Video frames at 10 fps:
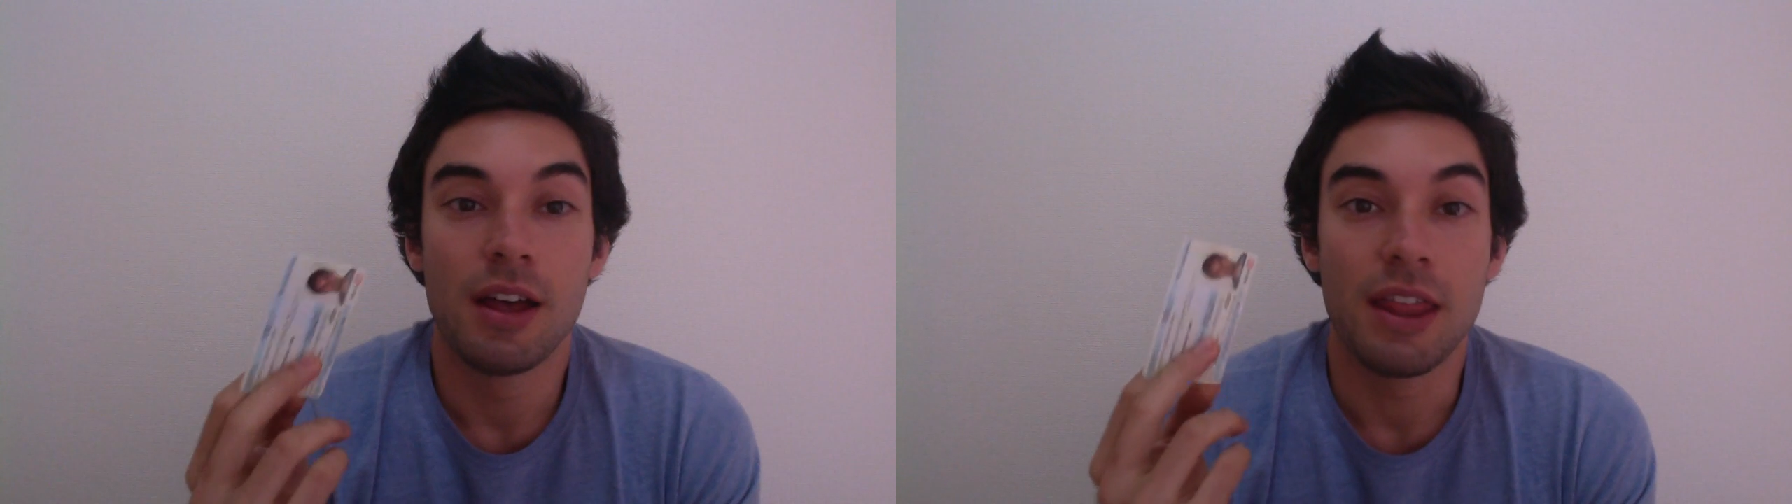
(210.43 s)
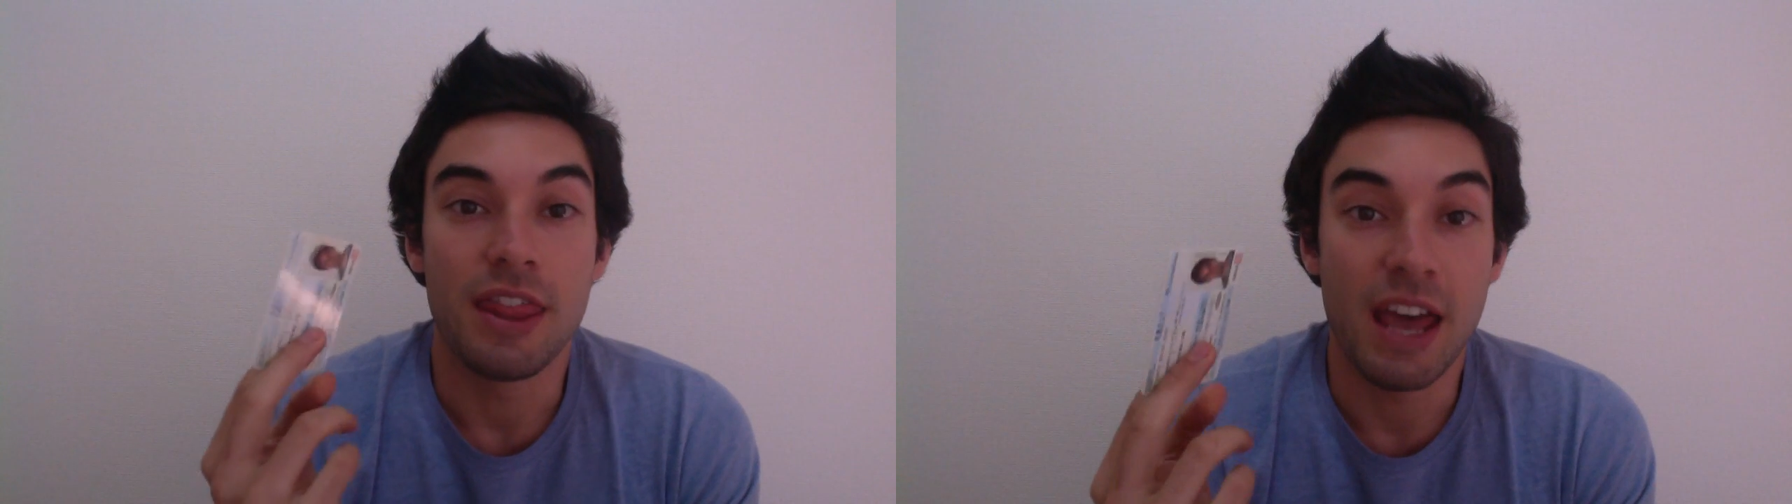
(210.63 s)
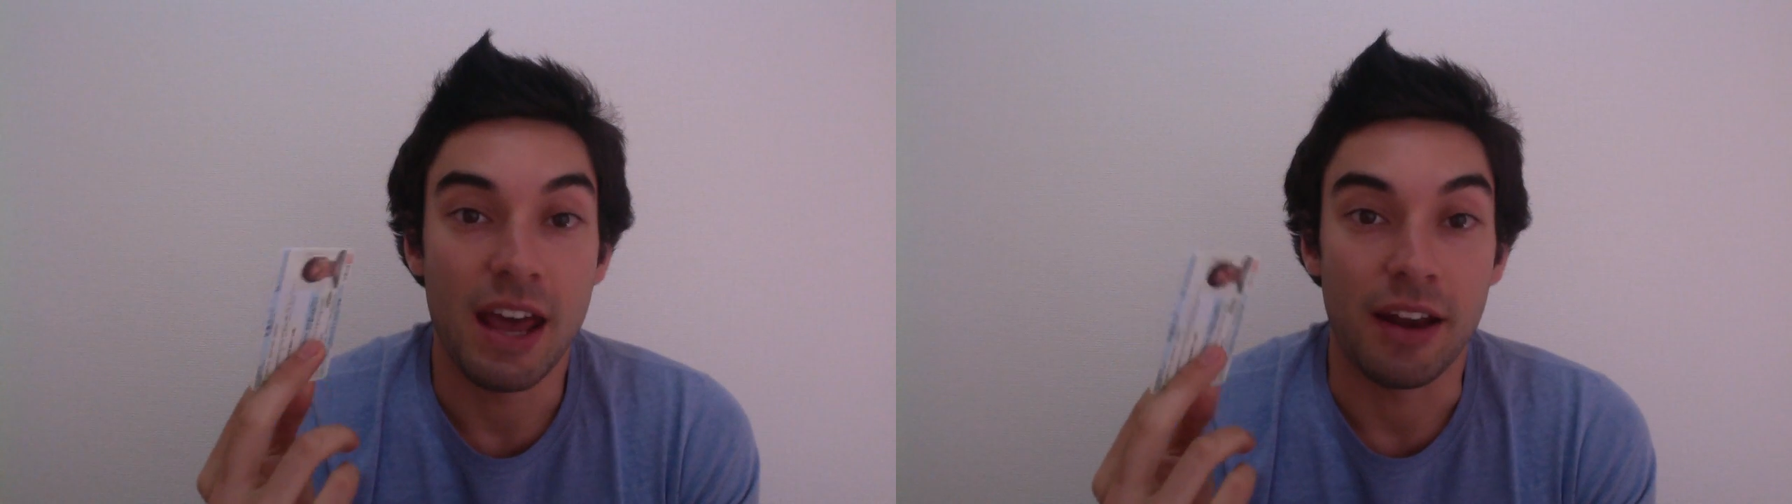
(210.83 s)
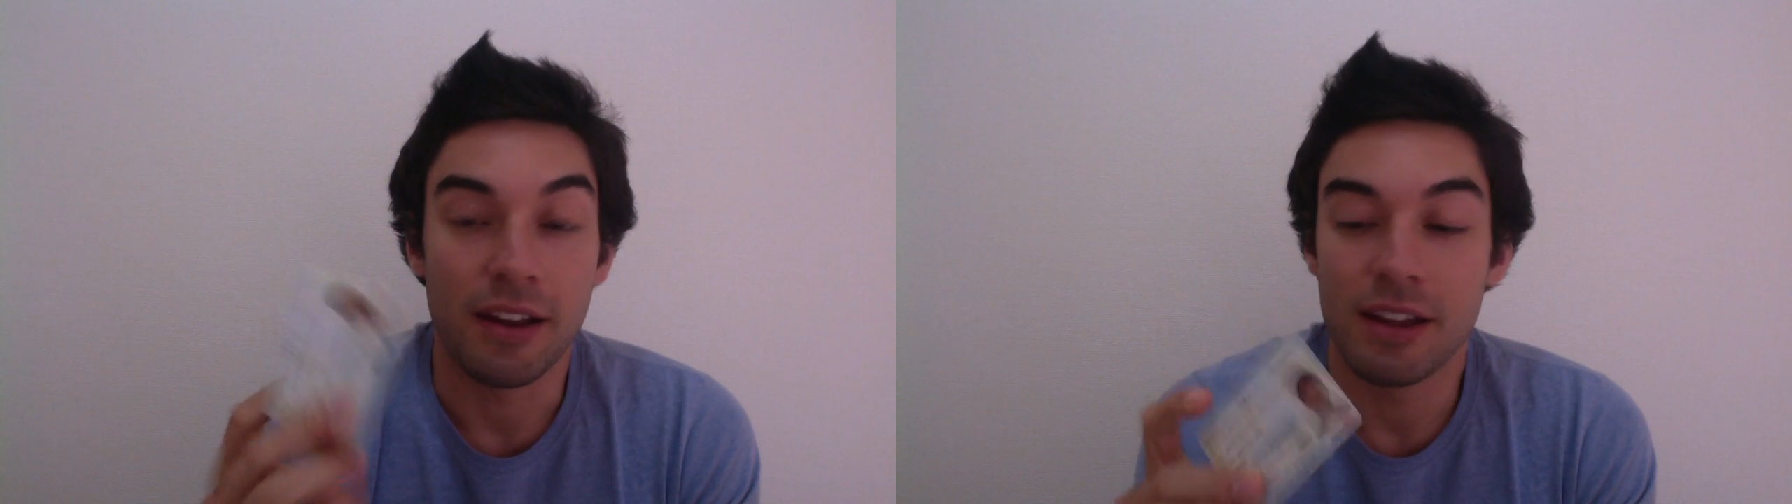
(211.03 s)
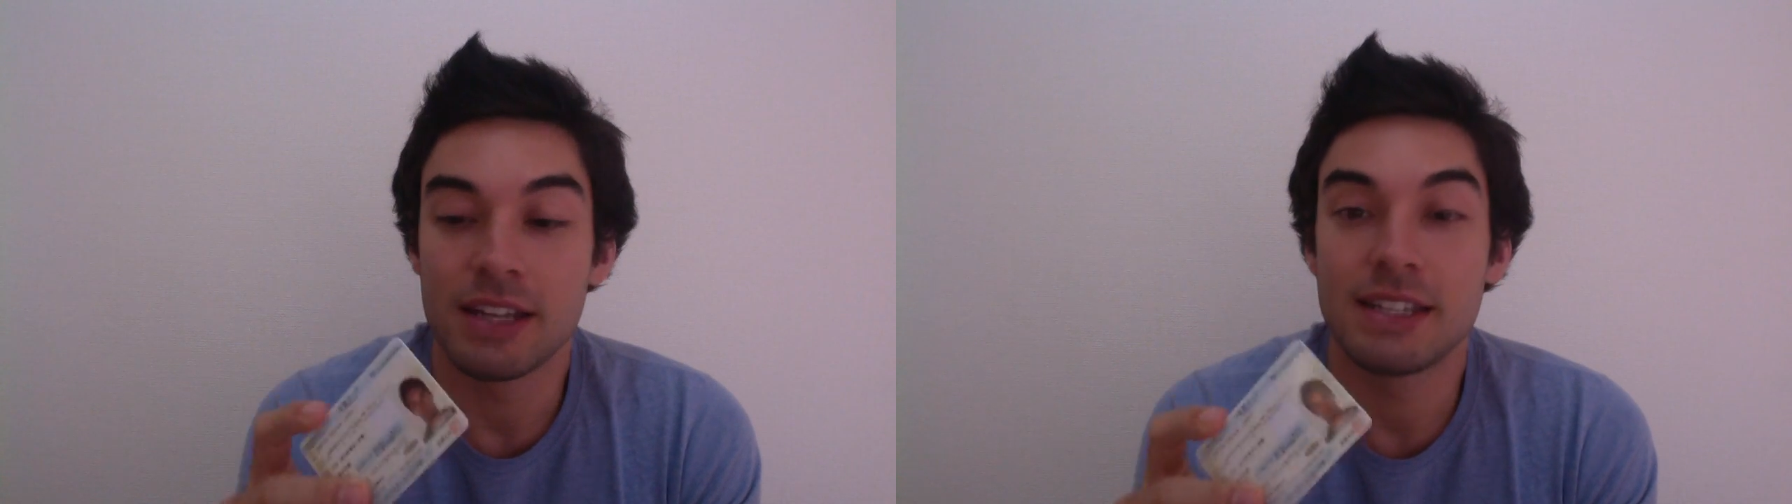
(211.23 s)
then
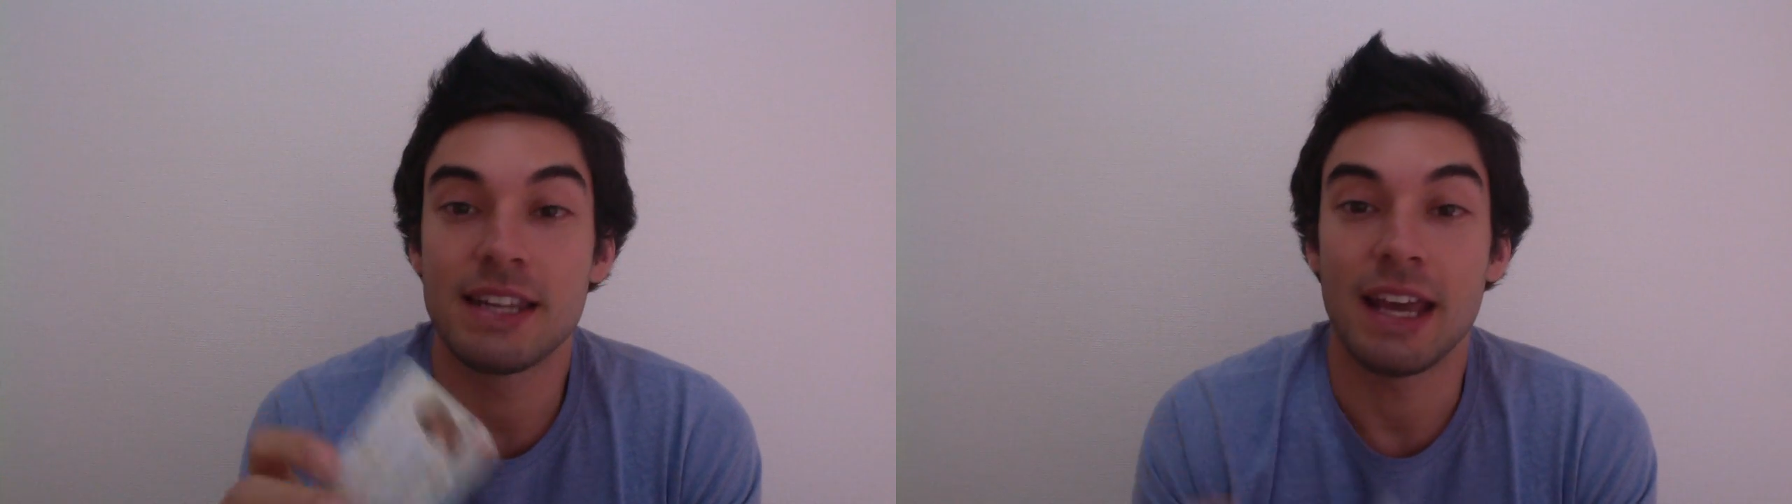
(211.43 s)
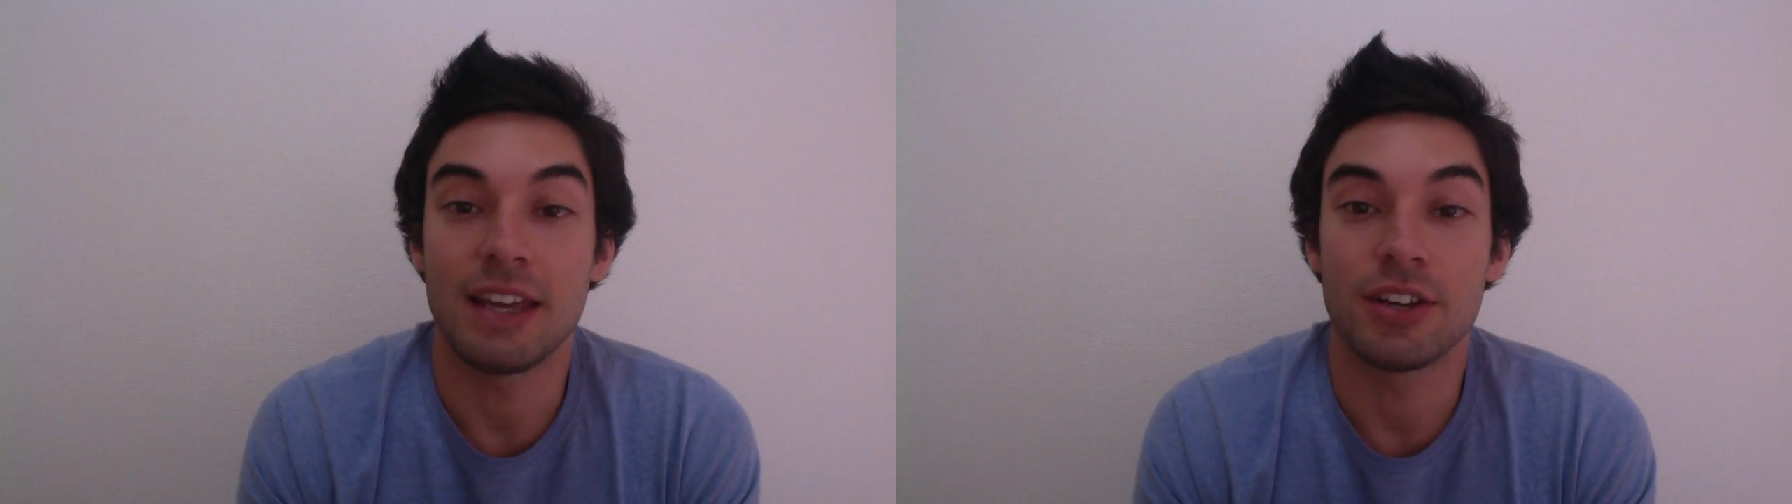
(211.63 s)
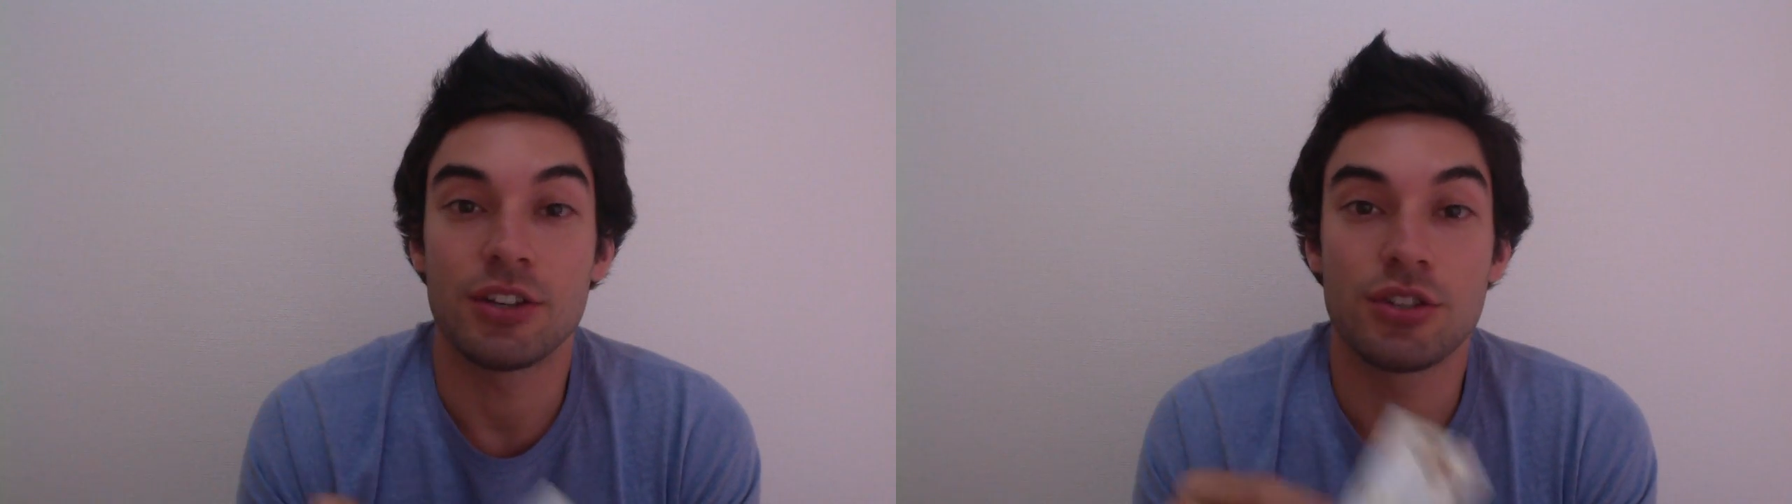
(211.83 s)
take it